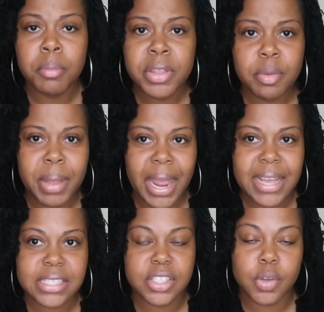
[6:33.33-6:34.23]
in the
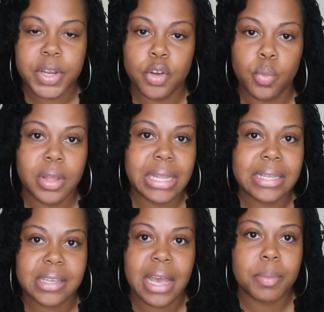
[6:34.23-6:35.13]
past, and so I don't want
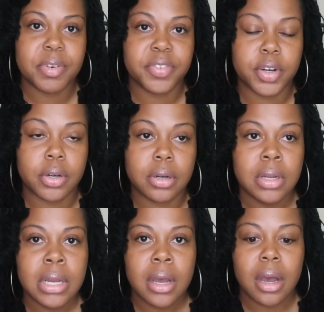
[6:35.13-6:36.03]
that to happen for her.
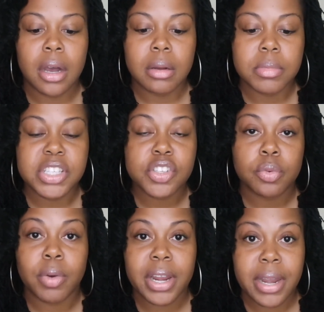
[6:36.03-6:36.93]
And
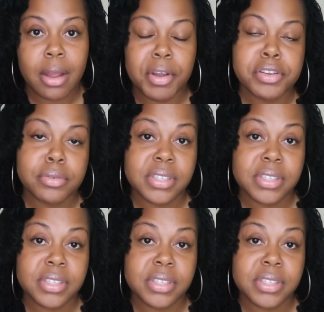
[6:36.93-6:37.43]
so right now I do